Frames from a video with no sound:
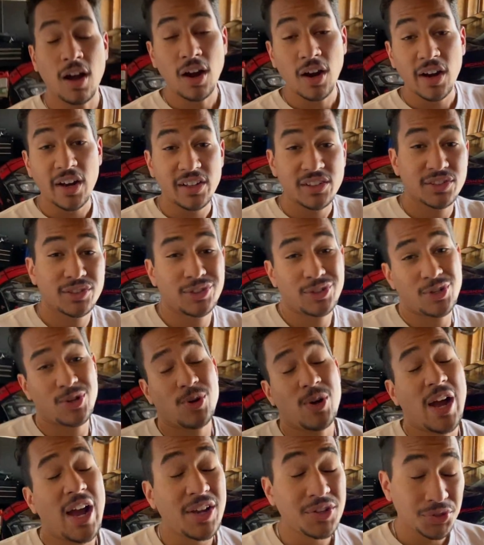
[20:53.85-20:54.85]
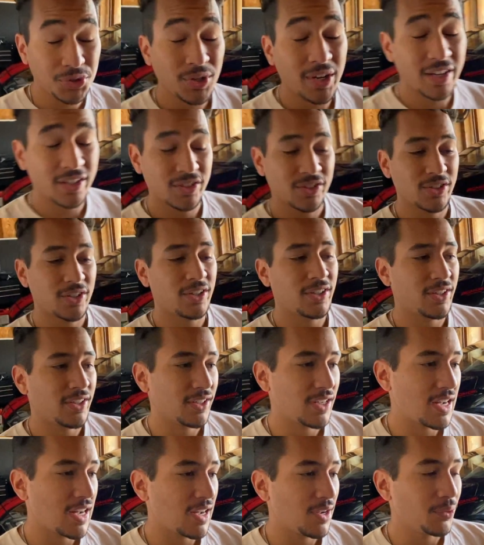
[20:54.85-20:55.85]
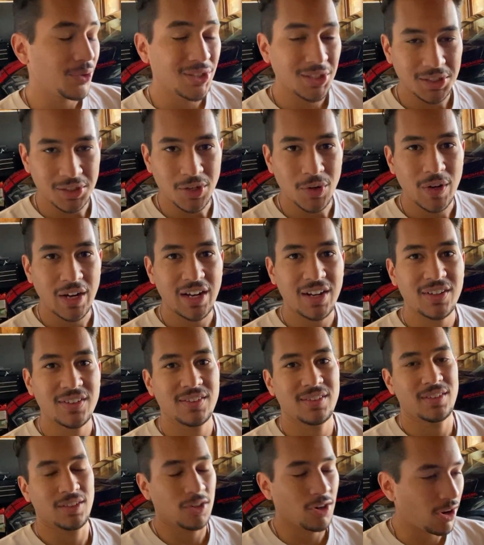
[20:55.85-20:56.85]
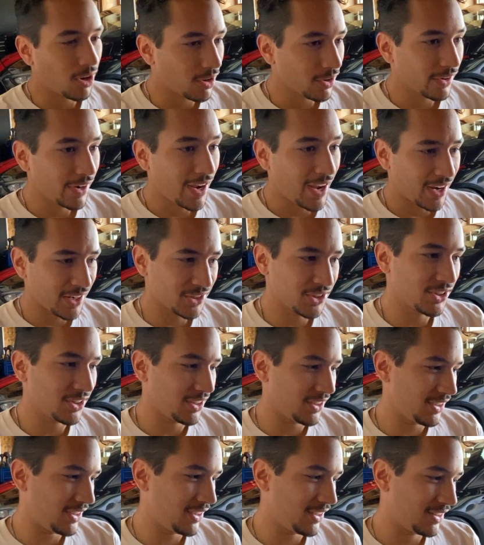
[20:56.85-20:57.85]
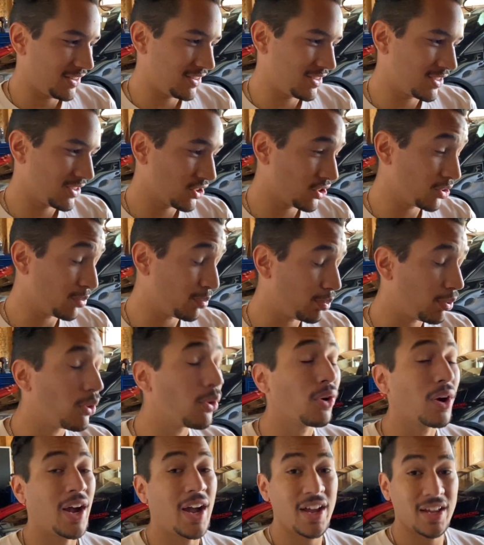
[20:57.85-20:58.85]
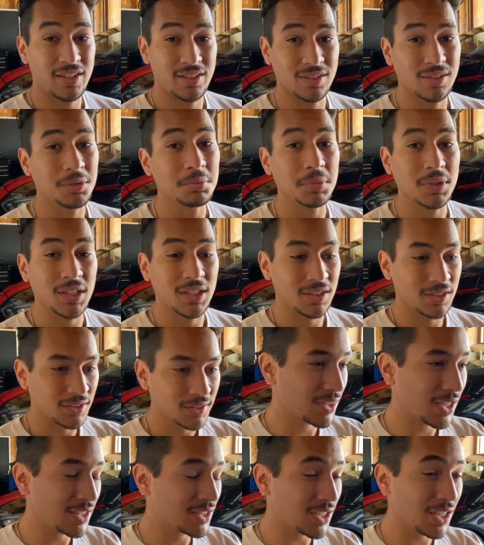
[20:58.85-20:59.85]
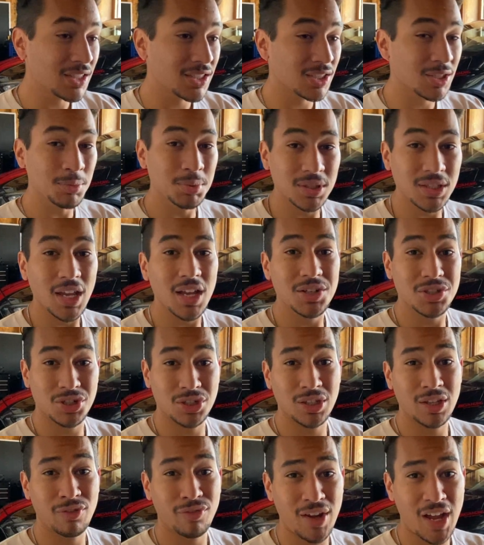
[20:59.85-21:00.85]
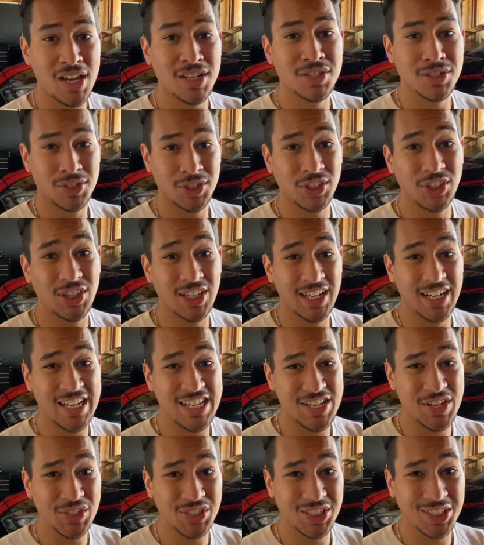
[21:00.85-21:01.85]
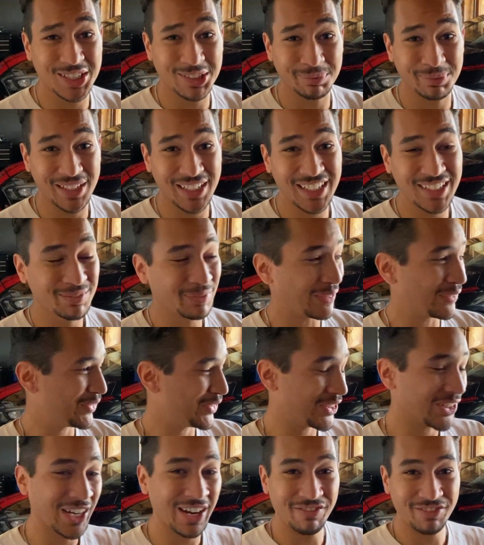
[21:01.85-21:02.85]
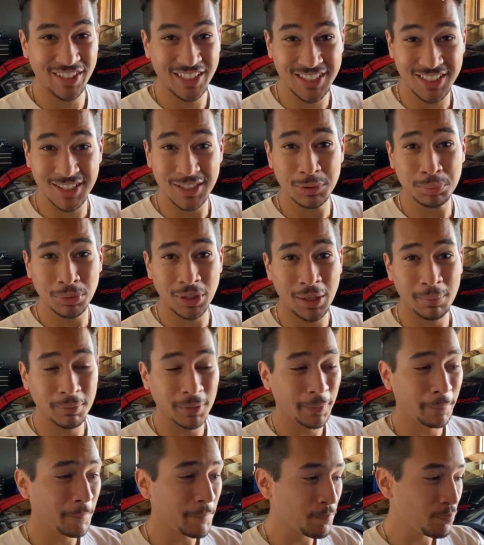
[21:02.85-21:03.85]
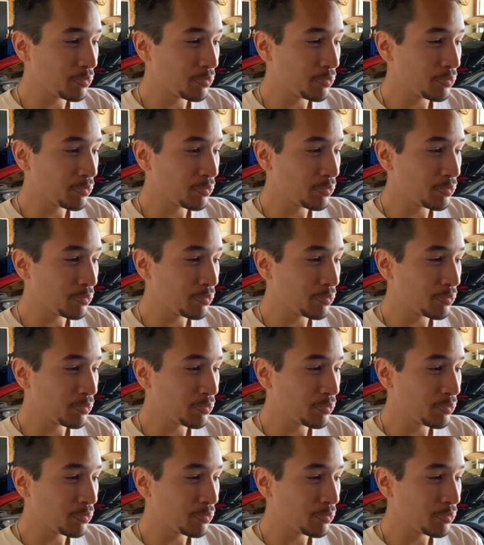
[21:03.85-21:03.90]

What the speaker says: All right, so as you guys saw, we did go out. The car actually surprised me. It's substantially faster than it used to be before I fixed this problem.